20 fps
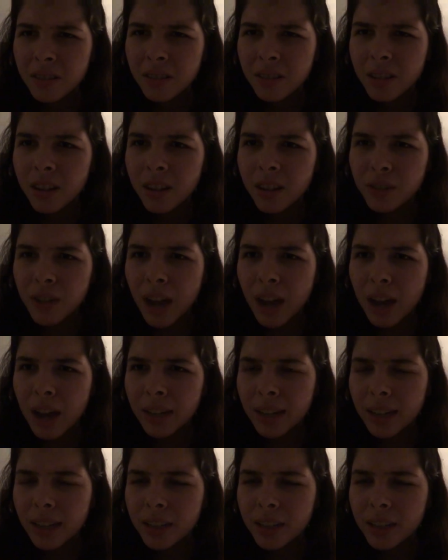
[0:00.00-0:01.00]
Because you have
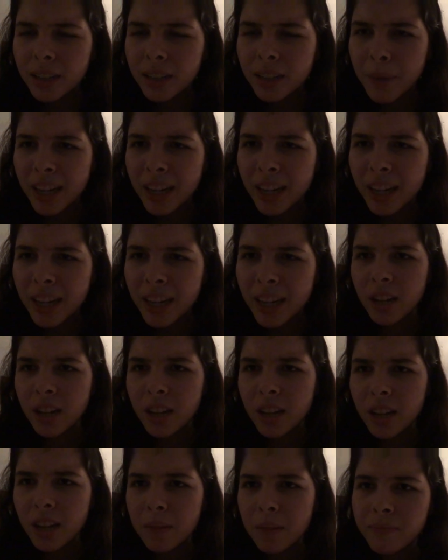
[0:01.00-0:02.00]
like a Spanish name
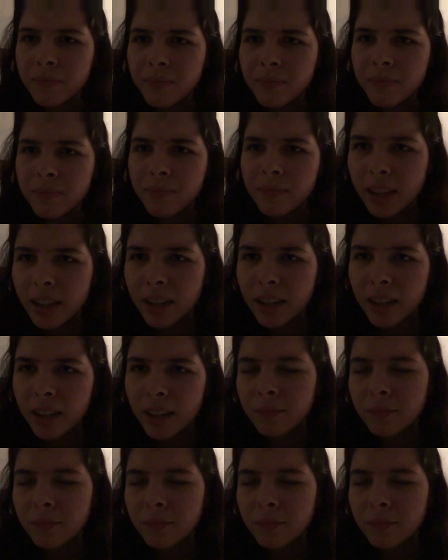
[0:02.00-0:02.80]
and a